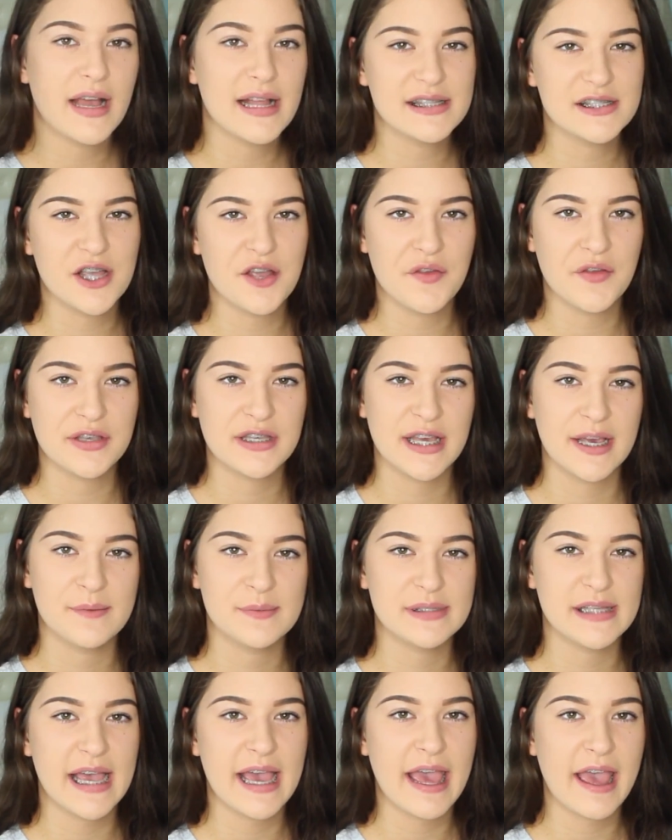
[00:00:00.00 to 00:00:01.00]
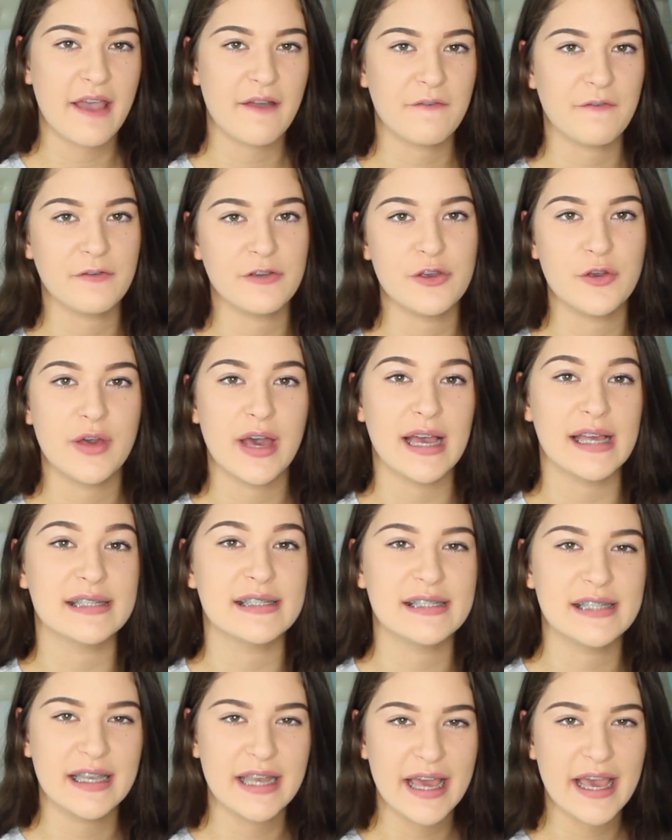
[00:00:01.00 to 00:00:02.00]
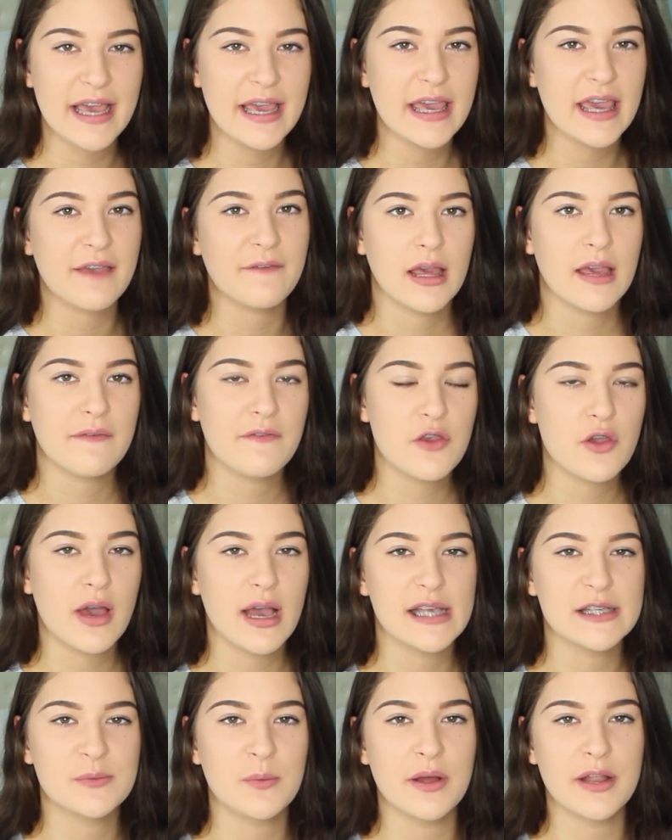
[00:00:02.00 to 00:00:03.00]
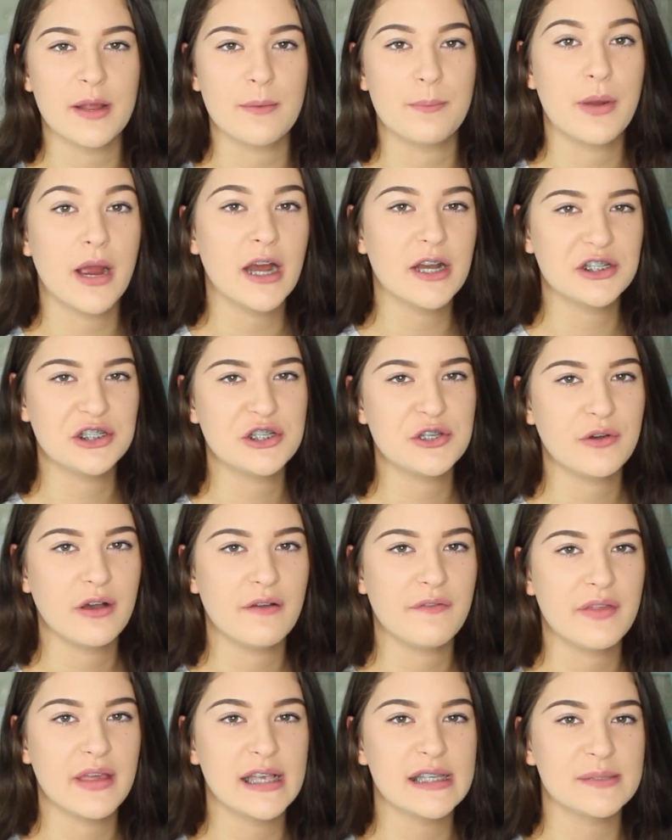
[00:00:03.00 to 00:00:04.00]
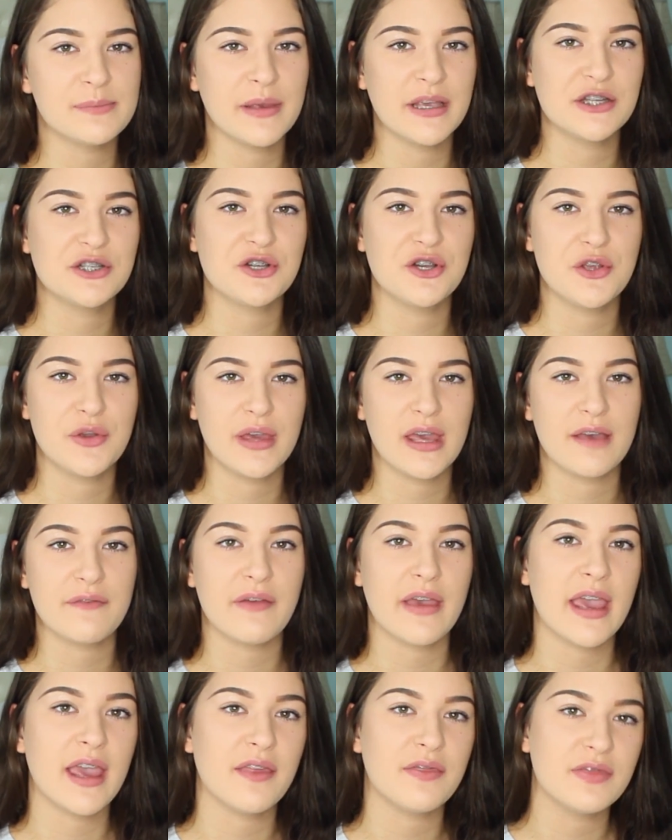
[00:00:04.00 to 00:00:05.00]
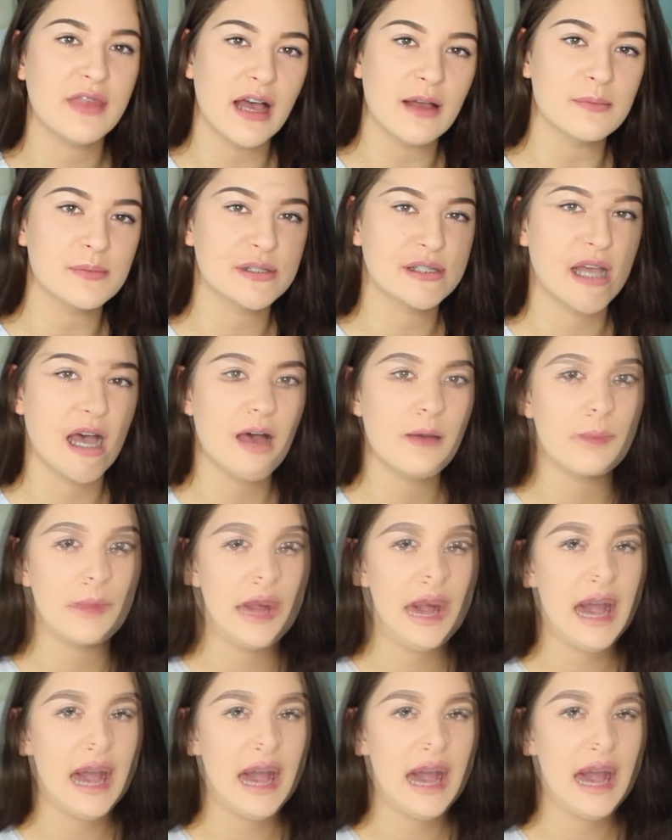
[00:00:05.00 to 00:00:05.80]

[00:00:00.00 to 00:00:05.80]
That's all the tips I have for you guys today. If you guys want a part two of this, make sure you give a thumbs up.